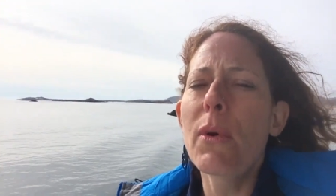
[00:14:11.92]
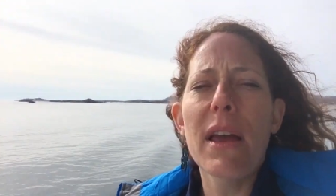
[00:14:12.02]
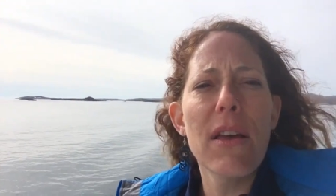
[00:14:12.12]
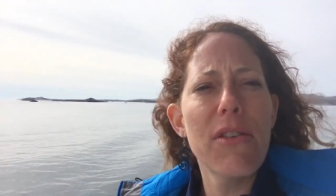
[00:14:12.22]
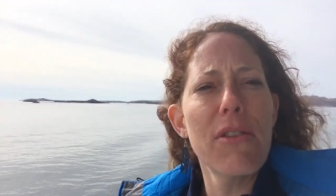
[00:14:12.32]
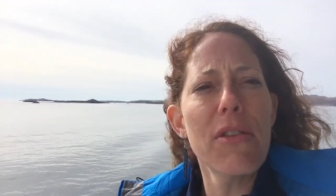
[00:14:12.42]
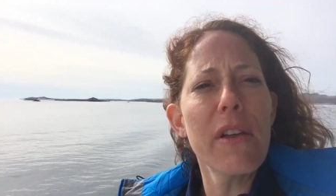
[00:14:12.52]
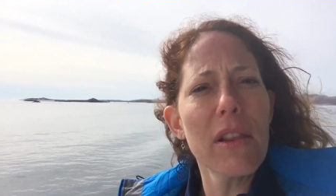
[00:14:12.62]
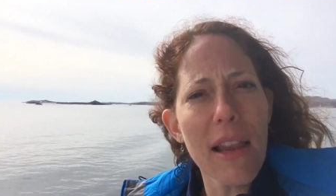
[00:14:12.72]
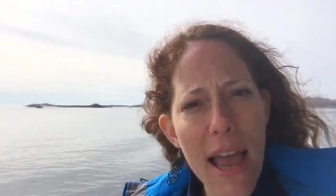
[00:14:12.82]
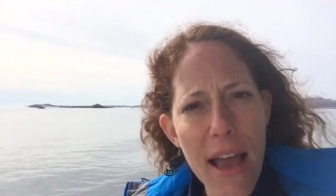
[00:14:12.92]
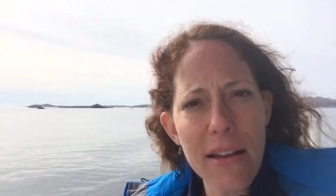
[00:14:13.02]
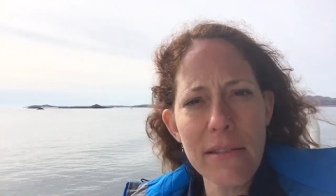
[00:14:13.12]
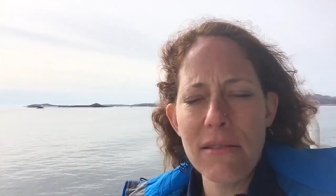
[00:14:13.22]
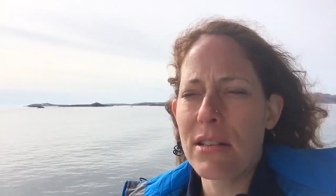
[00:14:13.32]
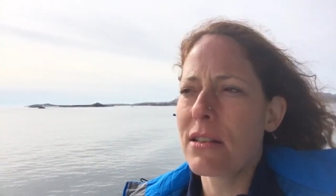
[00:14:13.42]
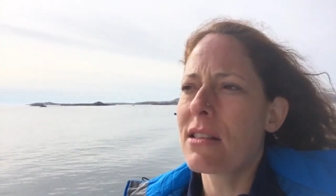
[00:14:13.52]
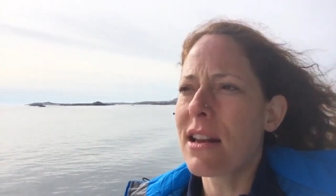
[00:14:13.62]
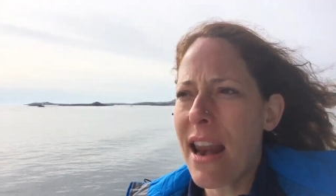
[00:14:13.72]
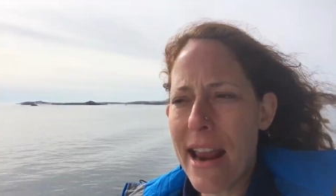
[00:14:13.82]
with the land,
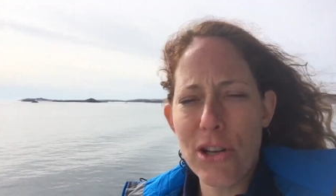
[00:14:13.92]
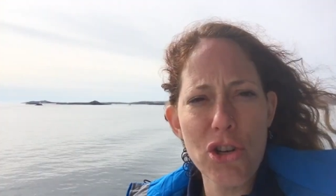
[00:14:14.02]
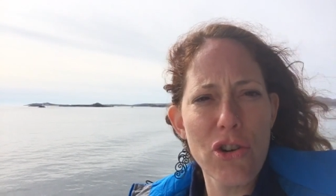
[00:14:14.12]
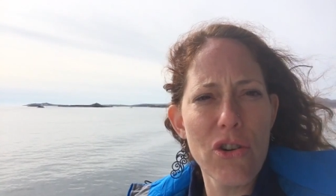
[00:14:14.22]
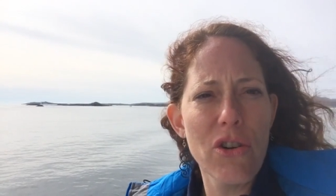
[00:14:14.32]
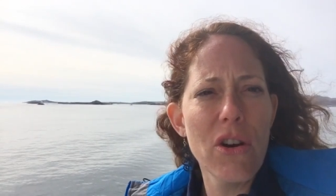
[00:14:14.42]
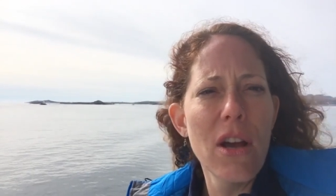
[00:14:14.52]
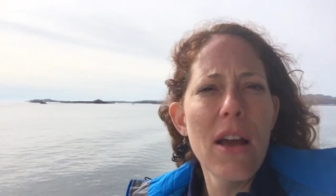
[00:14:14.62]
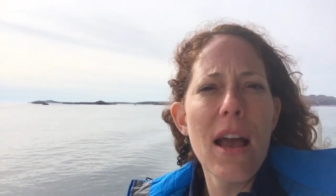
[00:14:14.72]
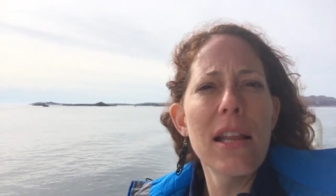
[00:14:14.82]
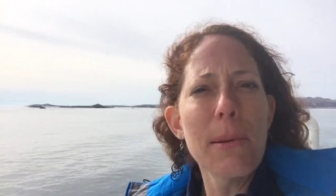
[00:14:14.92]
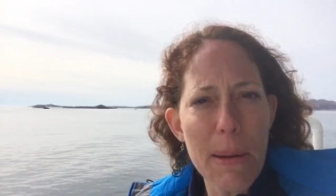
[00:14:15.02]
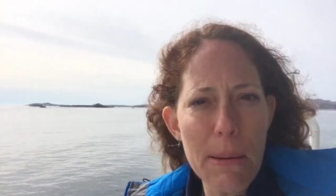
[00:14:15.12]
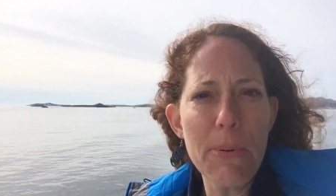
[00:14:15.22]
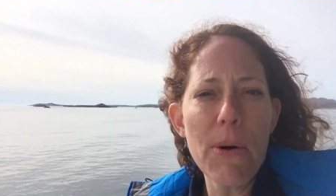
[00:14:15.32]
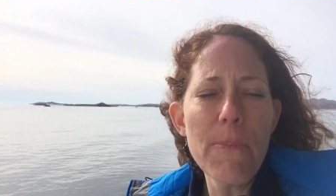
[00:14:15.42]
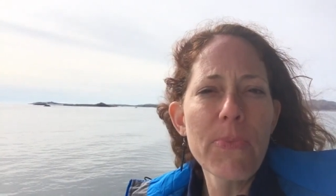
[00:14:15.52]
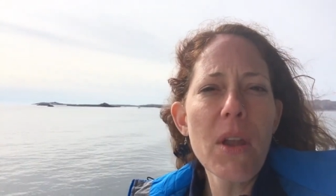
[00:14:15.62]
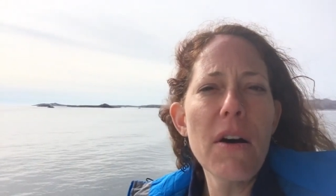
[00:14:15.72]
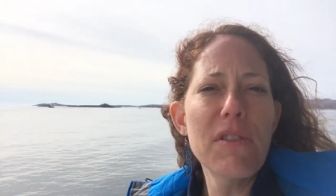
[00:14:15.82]
the nature, and the people
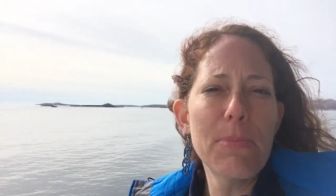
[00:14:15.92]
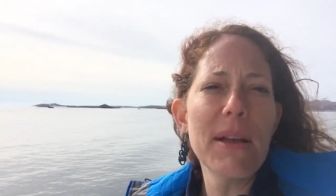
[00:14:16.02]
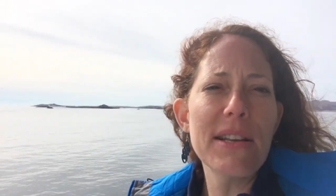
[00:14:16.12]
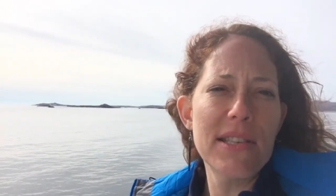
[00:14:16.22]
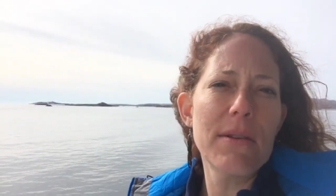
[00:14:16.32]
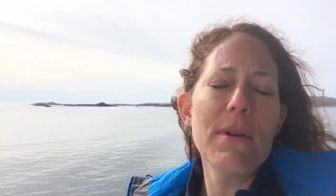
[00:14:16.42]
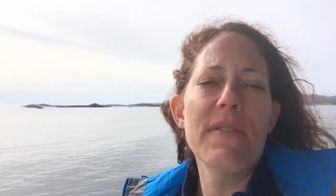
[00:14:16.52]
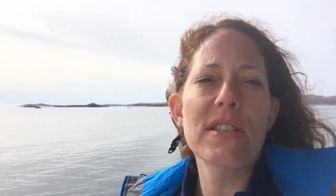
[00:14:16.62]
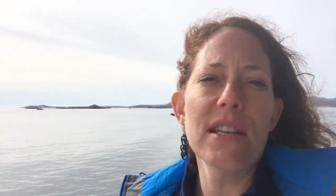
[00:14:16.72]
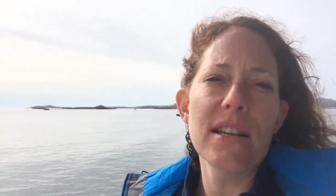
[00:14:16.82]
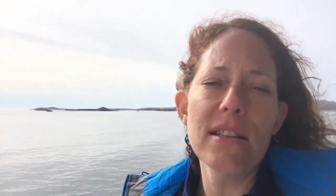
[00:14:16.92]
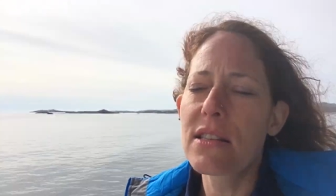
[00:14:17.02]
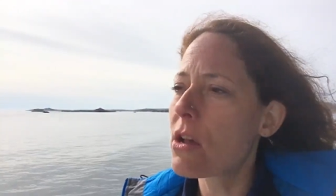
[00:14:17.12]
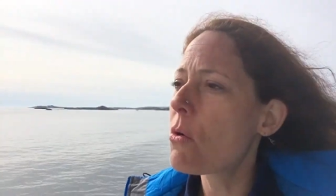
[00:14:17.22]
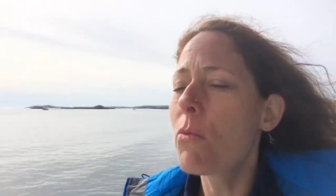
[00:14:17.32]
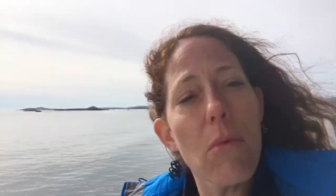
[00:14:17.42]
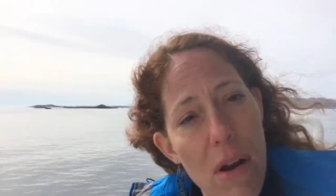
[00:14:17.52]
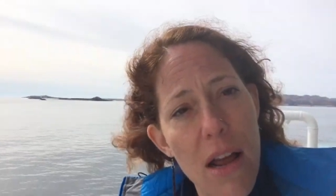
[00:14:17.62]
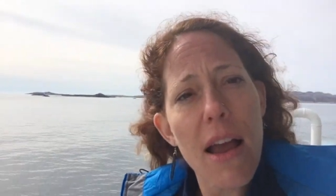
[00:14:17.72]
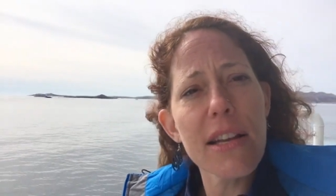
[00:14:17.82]
of the place that we visited. So
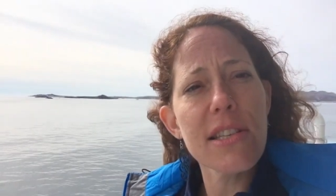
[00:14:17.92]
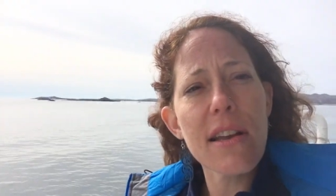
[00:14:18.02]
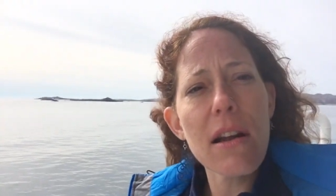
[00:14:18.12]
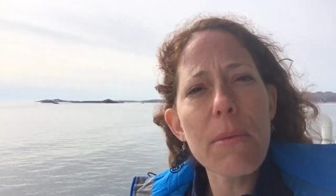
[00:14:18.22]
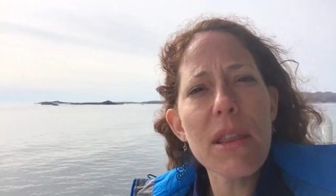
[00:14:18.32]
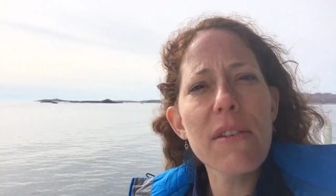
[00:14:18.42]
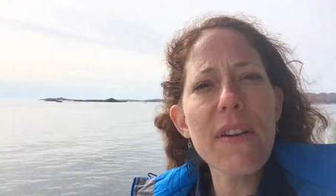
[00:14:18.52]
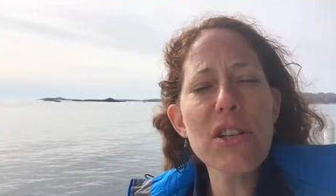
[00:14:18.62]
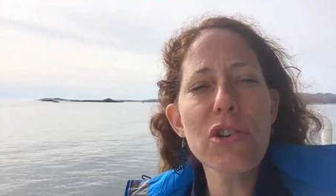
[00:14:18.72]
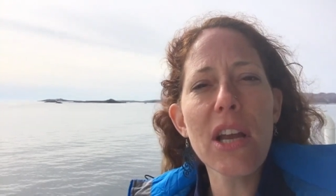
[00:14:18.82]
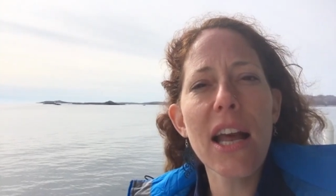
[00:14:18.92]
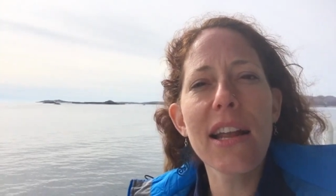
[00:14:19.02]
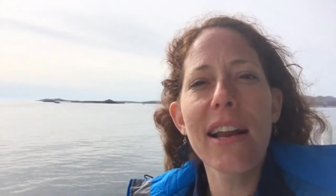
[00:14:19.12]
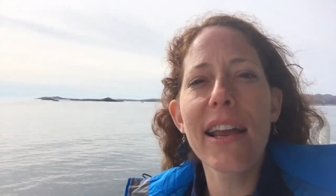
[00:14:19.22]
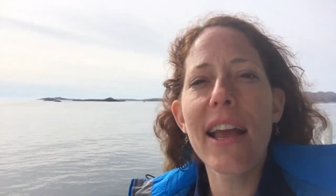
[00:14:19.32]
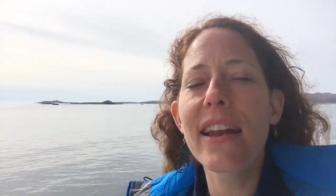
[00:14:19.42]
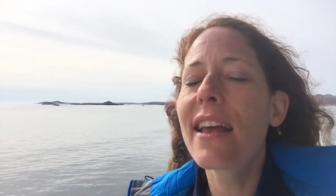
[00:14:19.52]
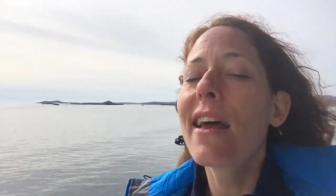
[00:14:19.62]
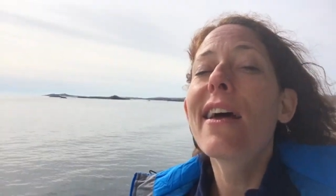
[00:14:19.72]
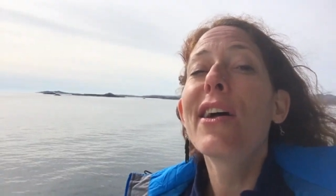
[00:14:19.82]
would I sail with Adventure Canada
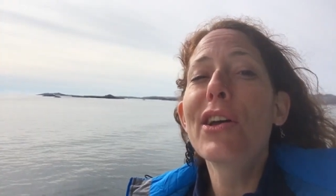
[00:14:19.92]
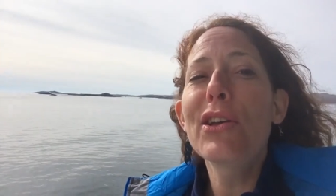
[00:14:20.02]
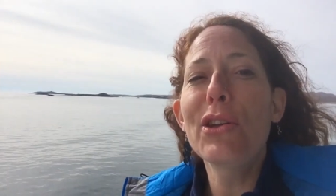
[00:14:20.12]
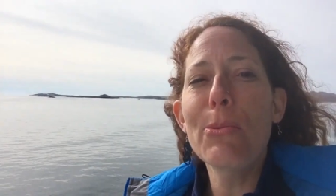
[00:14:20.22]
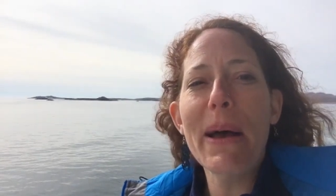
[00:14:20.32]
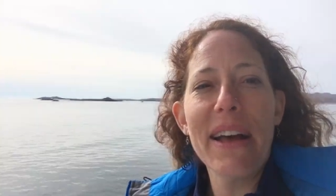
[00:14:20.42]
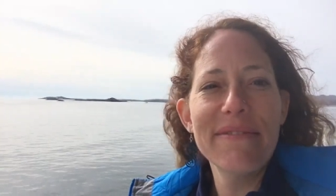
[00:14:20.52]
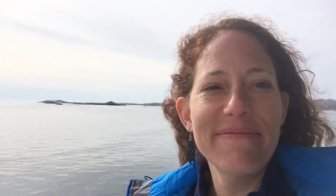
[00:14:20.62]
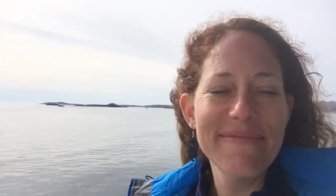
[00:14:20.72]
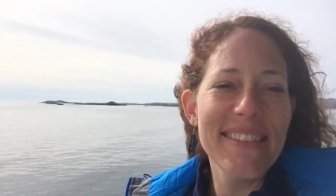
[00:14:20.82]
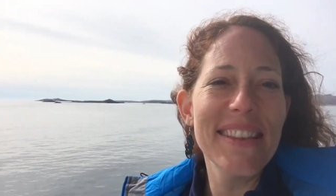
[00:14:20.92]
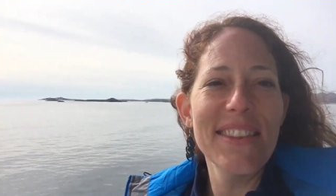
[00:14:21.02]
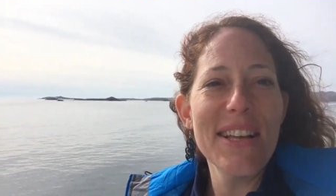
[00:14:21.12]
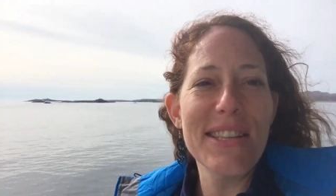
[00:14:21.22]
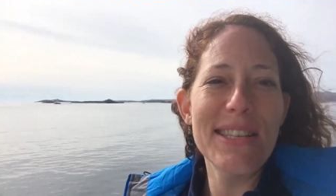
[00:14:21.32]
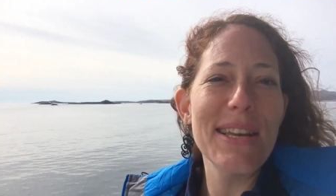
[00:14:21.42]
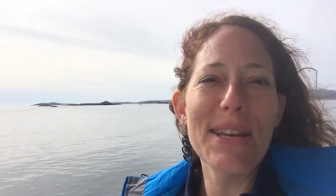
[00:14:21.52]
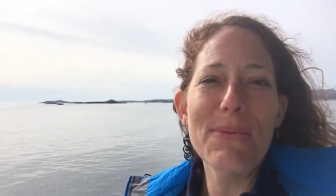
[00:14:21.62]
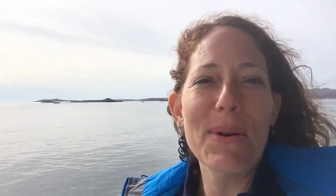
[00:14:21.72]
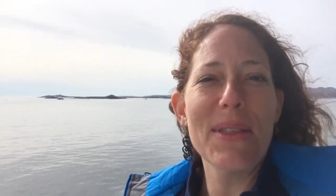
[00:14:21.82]
again? You bet. Let's
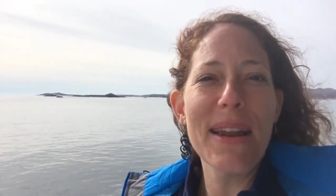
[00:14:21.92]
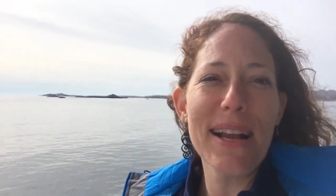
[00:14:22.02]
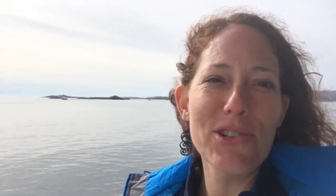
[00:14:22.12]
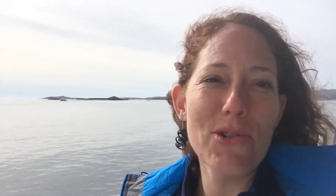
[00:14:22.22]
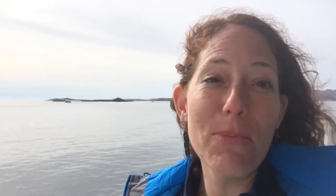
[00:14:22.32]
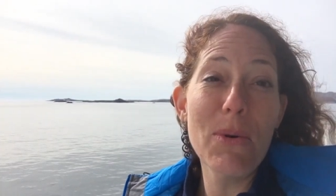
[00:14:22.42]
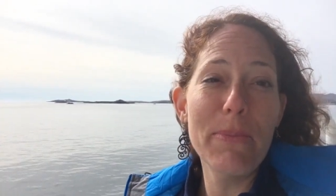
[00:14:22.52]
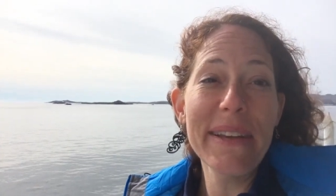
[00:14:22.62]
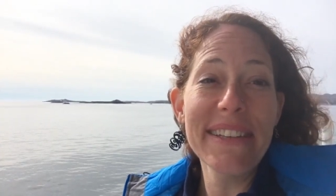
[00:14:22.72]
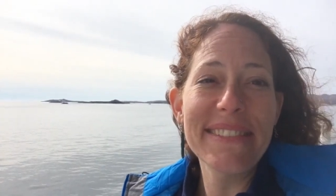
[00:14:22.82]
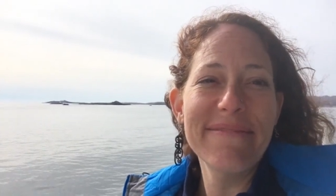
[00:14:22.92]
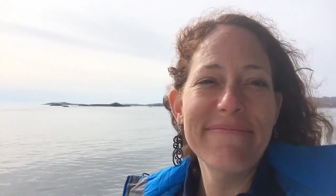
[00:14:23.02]
see where the next trip will be.